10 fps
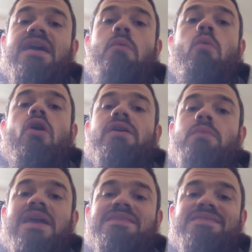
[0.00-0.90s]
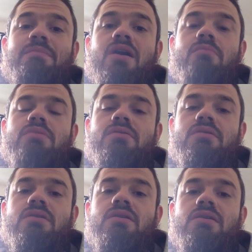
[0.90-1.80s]
why wakes them up,
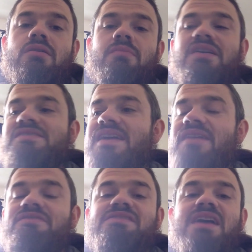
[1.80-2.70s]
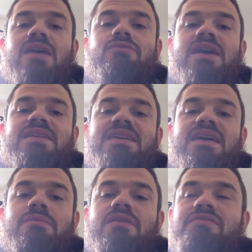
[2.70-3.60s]
because they have to tackle that
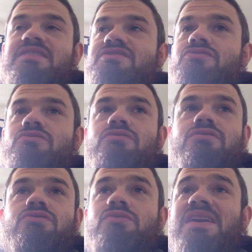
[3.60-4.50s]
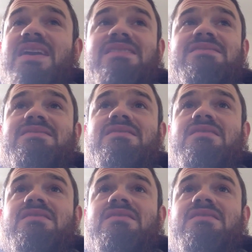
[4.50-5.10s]
day, whether it's your kids,